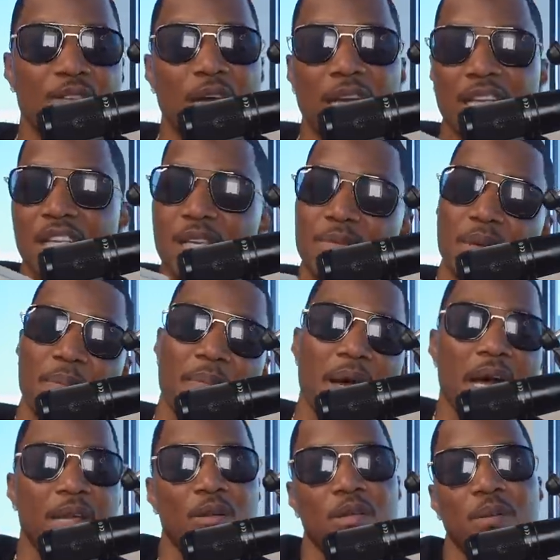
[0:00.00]
You got to keep your
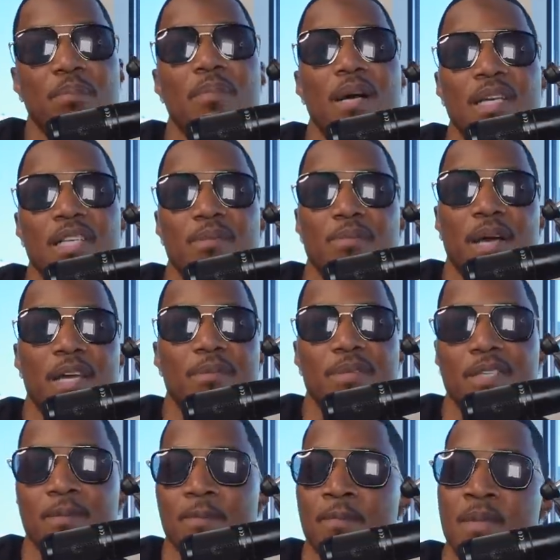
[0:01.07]
mind on the money,
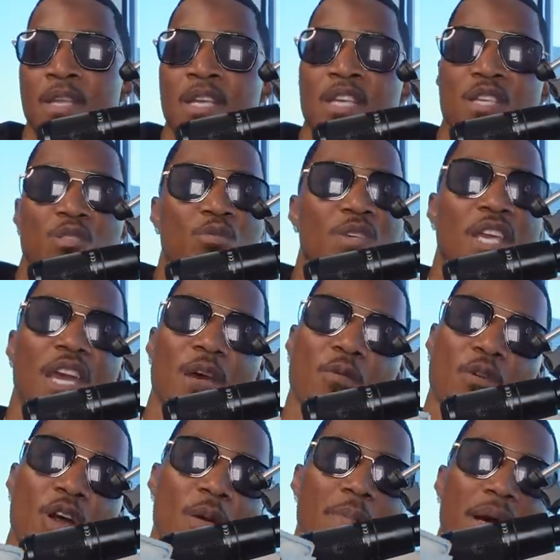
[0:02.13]
baby. You can't
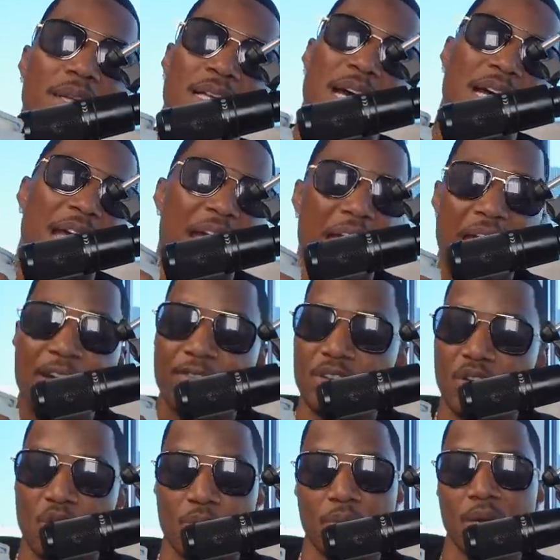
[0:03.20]
worry about not having
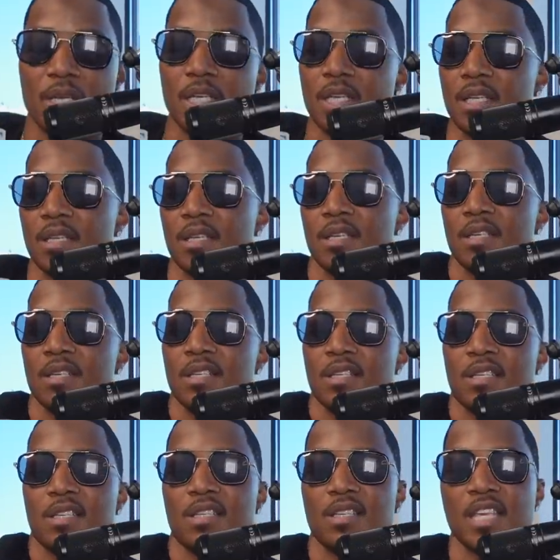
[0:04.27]
no money.
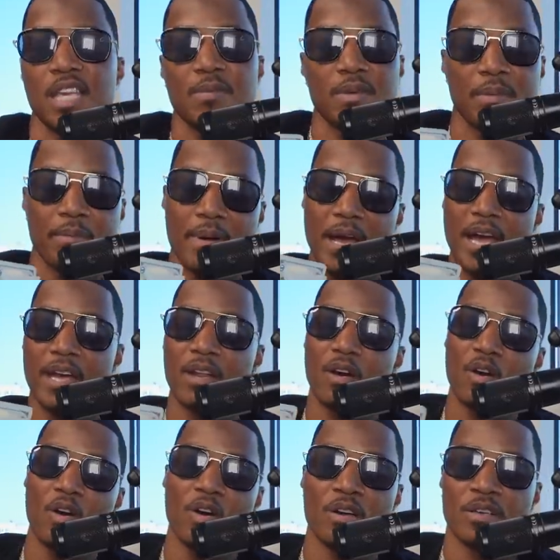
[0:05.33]
Keep your
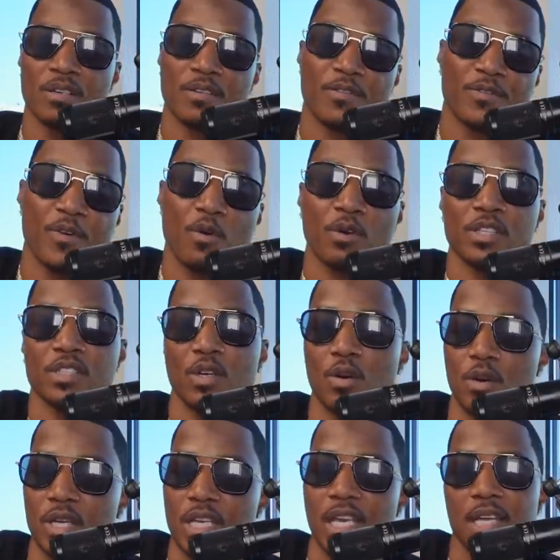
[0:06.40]
mind focused
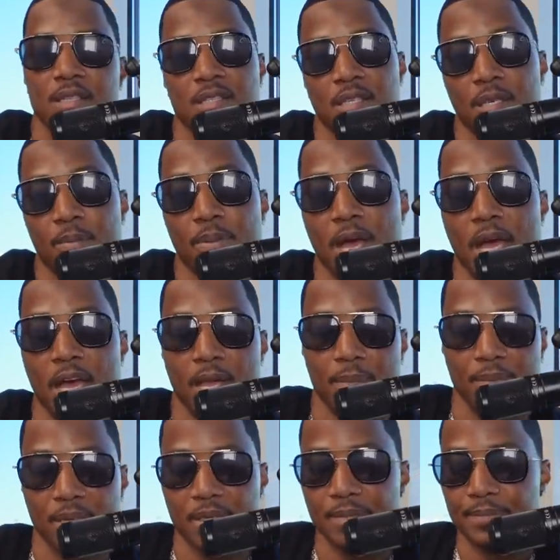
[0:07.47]
on getting to the
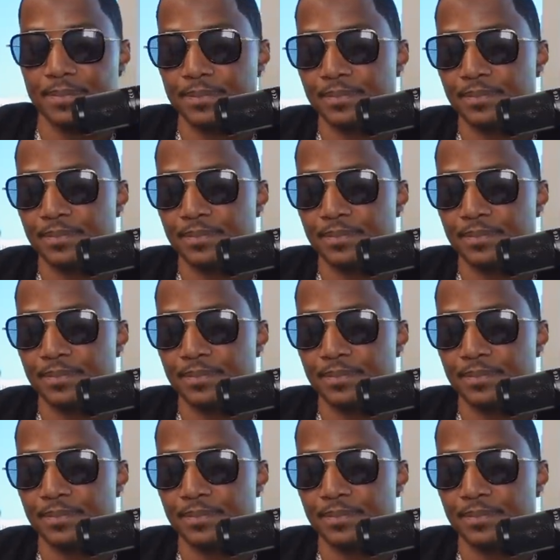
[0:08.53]
bag, man.